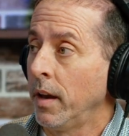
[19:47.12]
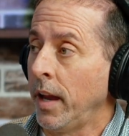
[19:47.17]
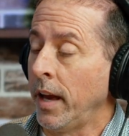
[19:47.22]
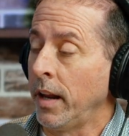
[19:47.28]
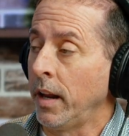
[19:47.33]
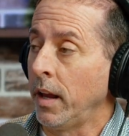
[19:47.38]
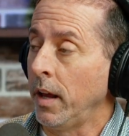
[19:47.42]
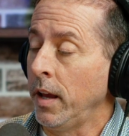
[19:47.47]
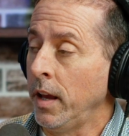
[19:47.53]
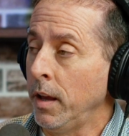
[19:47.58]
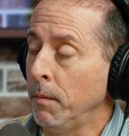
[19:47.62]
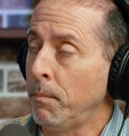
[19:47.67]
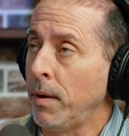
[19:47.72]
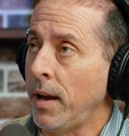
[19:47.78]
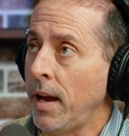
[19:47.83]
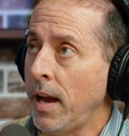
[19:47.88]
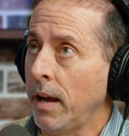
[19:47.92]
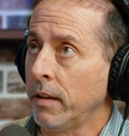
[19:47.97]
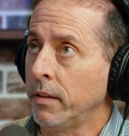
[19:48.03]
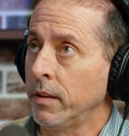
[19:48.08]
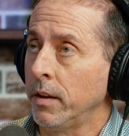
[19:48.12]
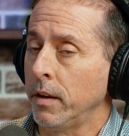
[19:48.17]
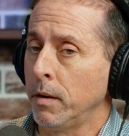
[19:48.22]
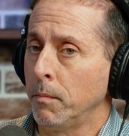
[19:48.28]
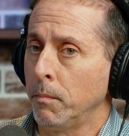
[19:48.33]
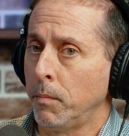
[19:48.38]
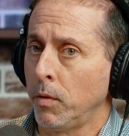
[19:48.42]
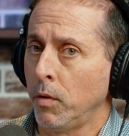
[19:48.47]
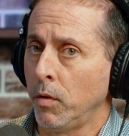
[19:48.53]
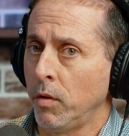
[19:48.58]
And it impacted
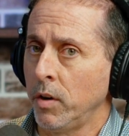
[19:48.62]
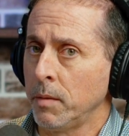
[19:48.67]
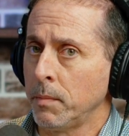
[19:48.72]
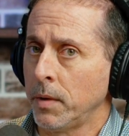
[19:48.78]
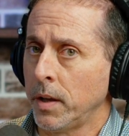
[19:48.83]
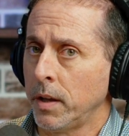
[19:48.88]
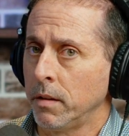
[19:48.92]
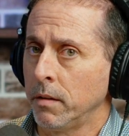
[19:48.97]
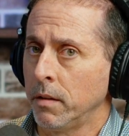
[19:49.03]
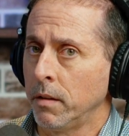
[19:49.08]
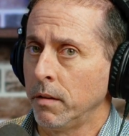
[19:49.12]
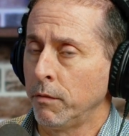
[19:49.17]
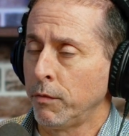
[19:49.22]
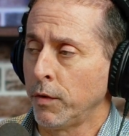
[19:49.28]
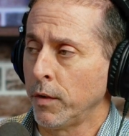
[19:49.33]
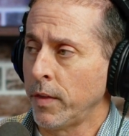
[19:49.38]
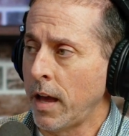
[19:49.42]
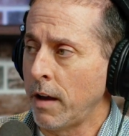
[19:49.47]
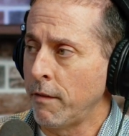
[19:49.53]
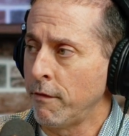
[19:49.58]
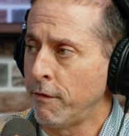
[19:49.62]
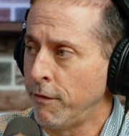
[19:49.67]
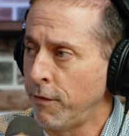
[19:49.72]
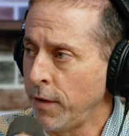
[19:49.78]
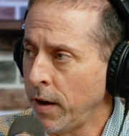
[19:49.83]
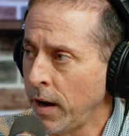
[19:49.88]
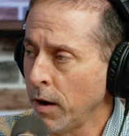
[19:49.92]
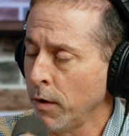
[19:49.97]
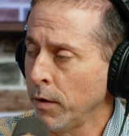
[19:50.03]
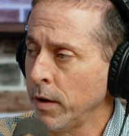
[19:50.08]
employment for that
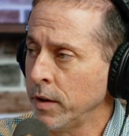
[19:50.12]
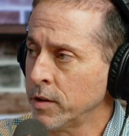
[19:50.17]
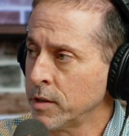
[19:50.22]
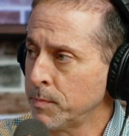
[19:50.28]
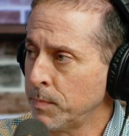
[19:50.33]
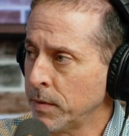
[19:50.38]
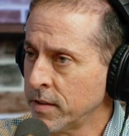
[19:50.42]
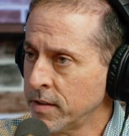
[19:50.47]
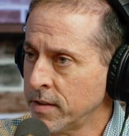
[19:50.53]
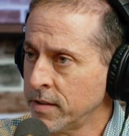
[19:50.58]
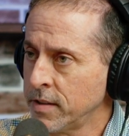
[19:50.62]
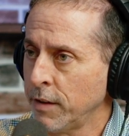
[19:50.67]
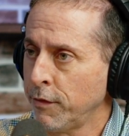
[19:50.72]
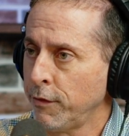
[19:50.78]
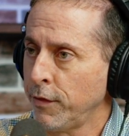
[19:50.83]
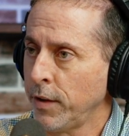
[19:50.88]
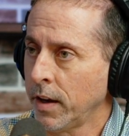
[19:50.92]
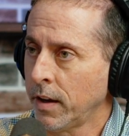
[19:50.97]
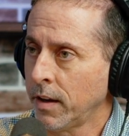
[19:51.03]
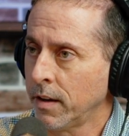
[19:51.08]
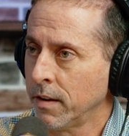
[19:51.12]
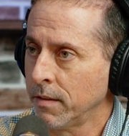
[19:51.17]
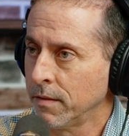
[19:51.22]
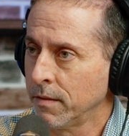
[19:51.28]
very specific